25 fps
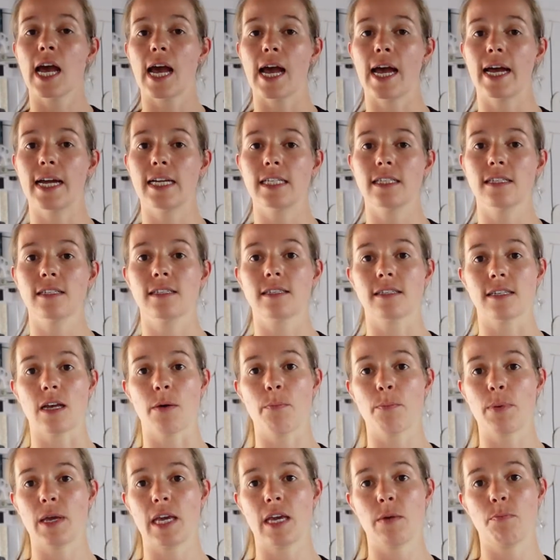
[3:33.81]
And
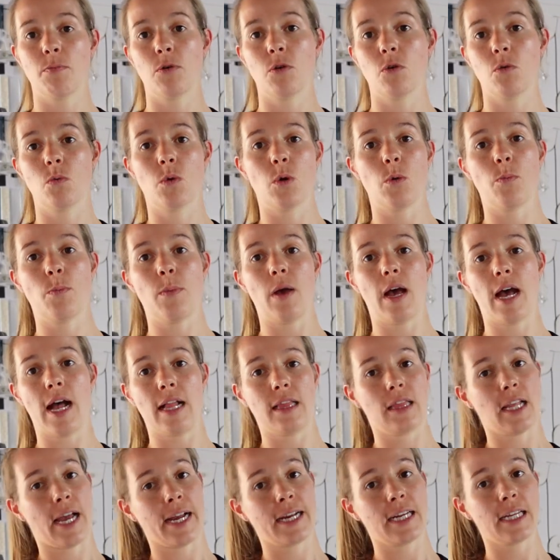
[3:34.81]
some people will,
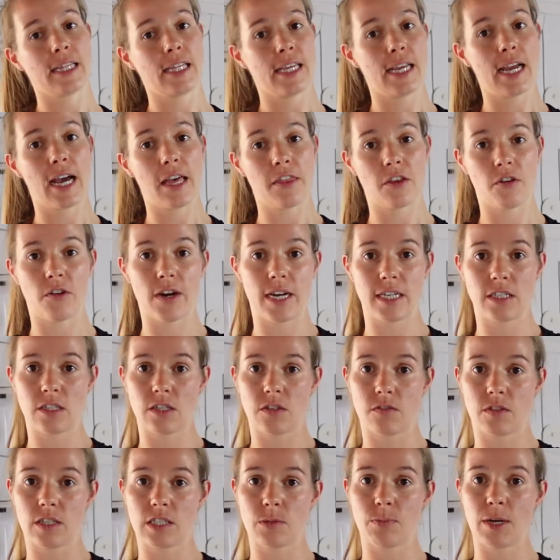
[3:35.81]
at the other end
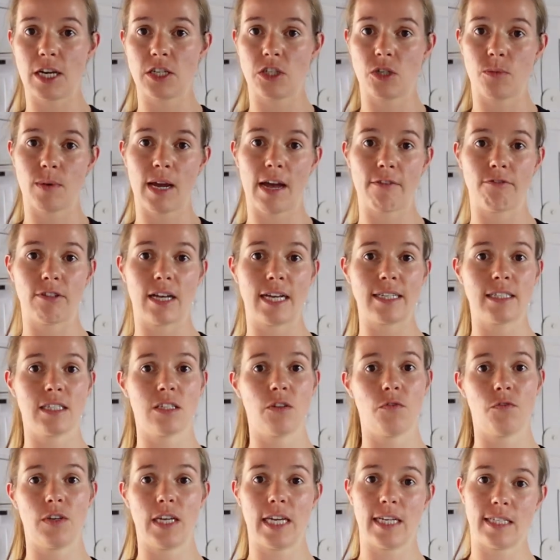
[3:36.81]
of the spectrum, have like
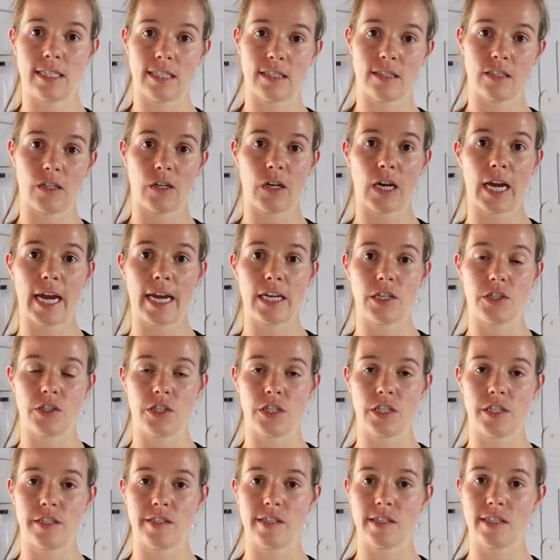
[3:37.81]
severe
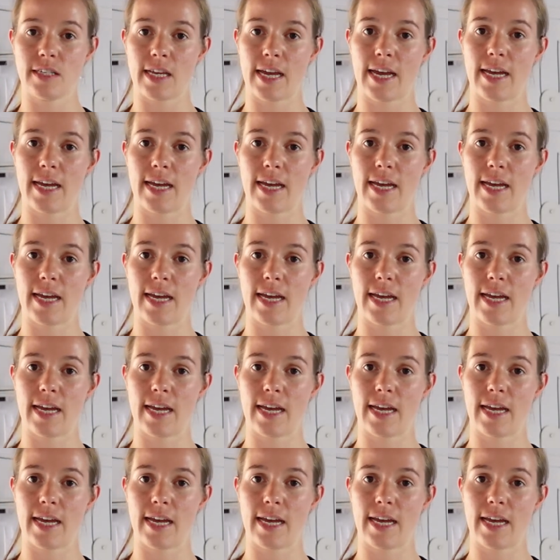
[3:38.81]
dislocations,